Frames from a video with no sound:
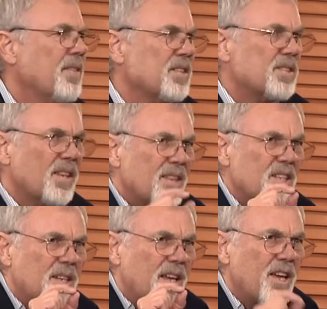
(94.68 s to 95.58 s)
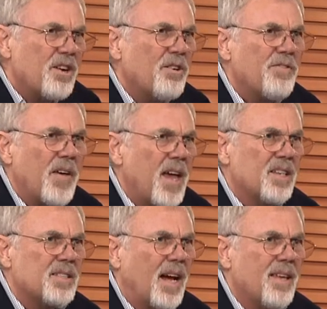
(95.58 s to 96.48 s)
This, this
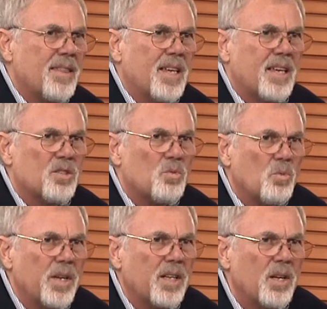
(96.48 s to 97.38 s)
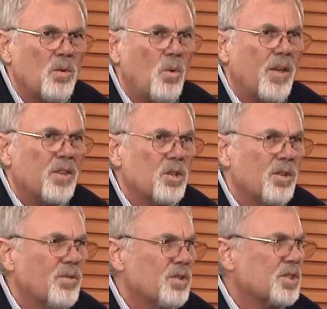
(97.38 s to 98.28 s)
interface, I think, is really what
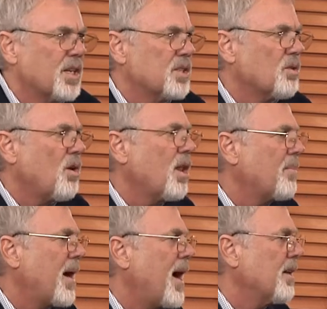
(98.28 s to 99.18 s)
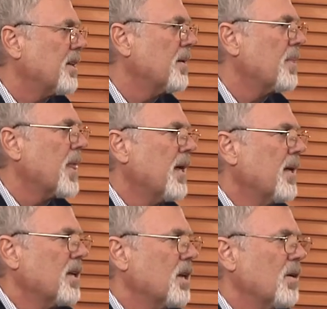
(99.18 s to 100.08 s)
universities are all about.
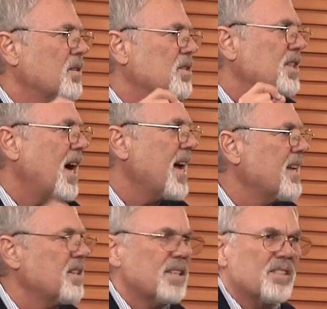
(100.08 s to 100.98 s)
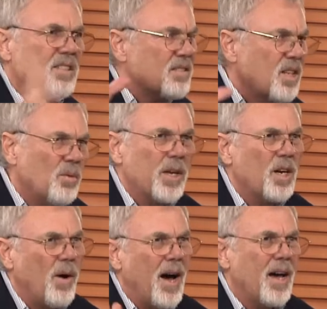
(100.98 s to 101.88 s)
You know, scientists, you know, we
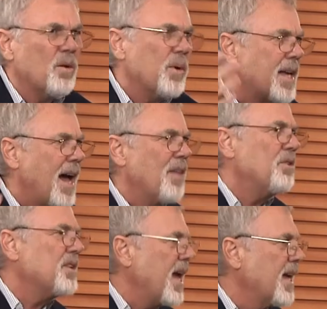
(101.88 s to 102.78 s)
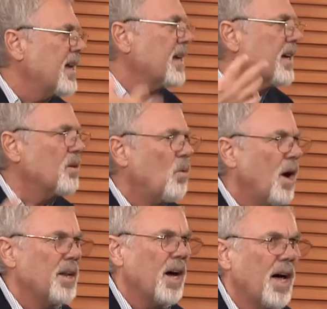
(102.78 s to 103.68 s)
go out and we gather data and
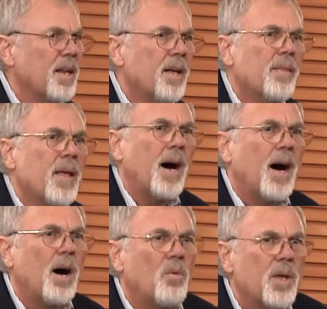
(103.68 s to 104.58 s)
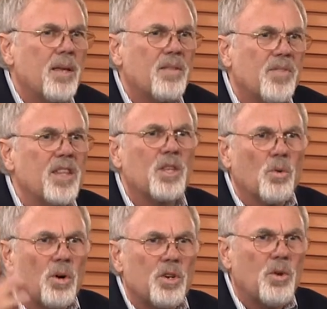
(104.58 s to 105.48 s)
whatnot. Uh, we think that
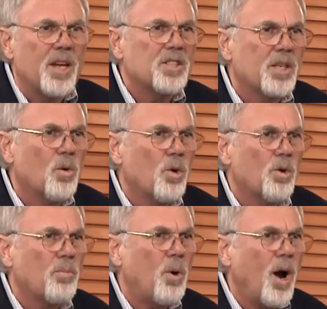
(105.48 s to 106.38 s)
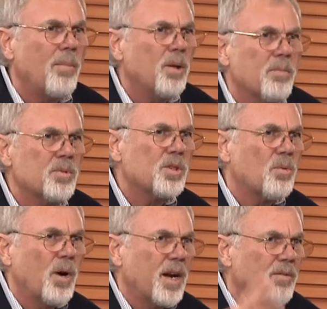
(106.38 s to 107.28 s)
we're addressing world problems or
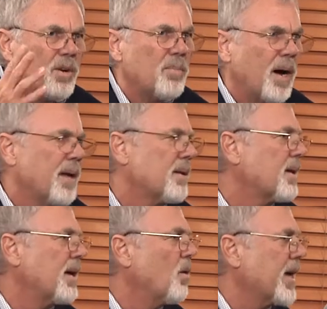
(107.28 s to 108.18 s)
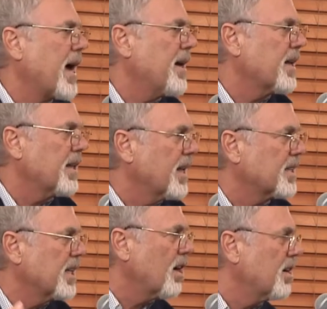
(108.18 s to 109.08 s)
whatever by going out and
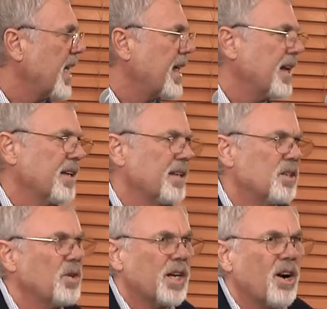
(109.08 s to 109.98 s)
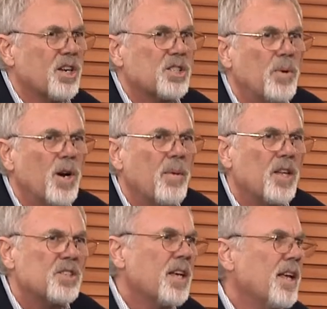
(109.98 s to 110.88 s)
collecting our data and doing our
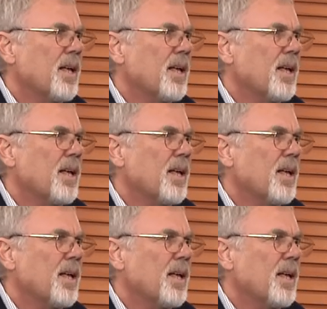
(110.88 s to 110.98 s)
experiments.